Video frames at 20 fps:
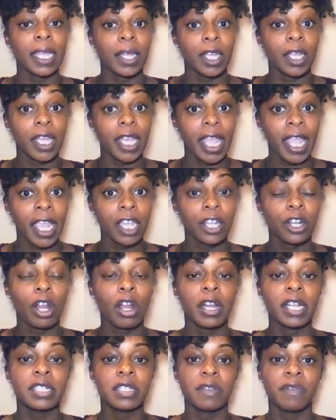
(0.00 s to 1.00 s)

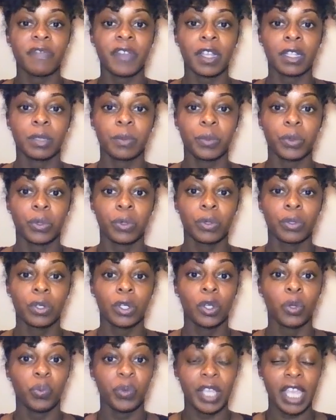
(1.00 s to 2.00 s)
HADAR is available.
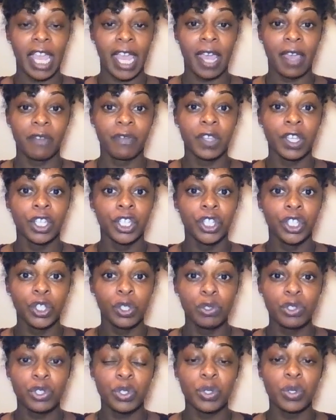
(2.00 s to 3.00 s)
We have
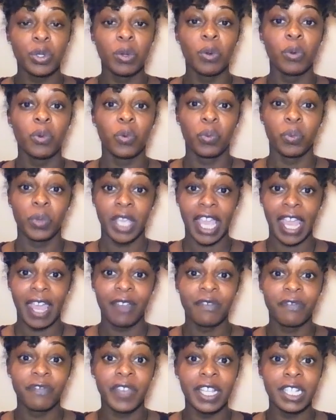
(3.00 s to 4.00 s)
YouTube, we
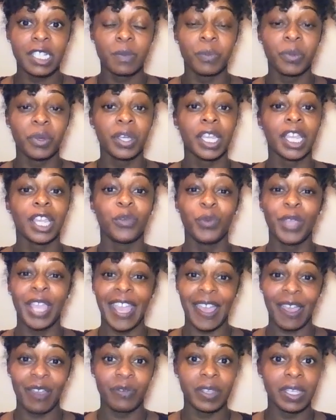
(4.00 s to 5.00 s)
have Facebook, we
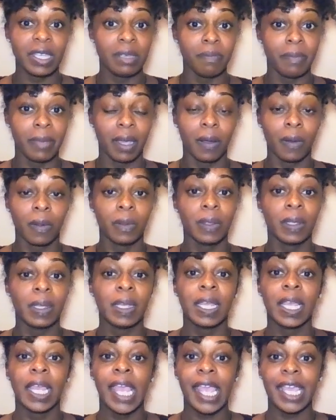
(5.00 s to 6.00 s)
have email.
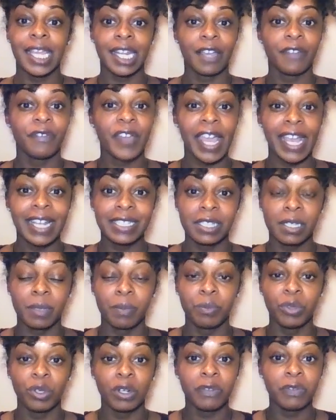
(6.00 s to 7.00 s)
And I've had some
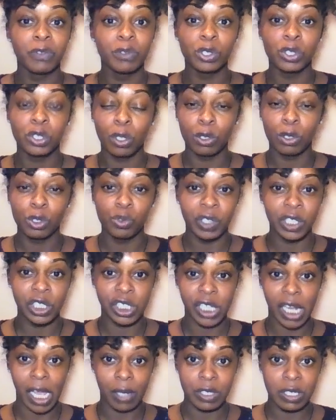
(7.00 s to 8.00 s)
beautiful souls reach
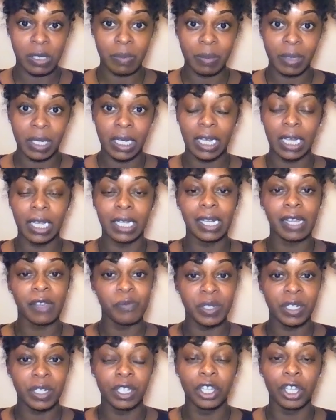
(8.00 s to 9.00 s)
out to me, and I've
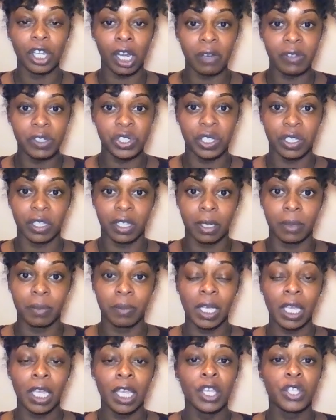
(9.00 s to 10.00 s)
been encouraging them.
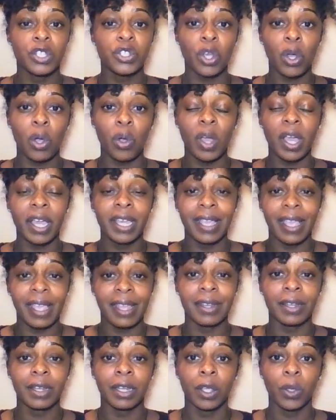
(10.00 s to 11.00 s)
So
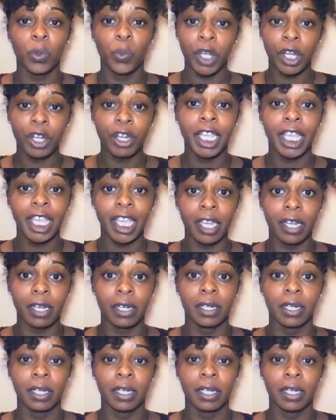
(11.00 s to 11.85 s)
again, we're here